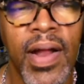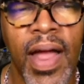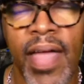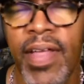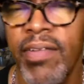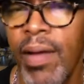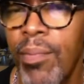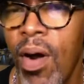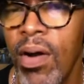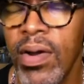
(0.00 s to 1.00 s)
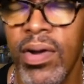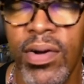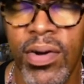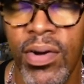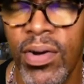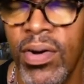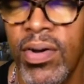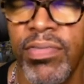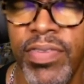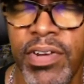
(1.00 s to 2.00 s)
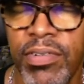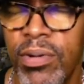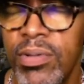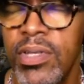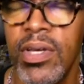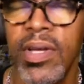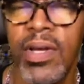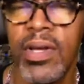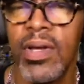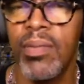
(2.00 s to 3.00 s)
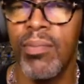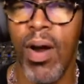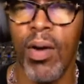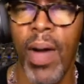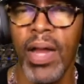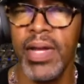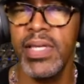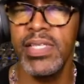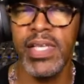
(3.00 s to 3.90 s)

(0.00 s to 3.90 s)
And then I've got Mark on Fender Rhodes, Mark Polonese.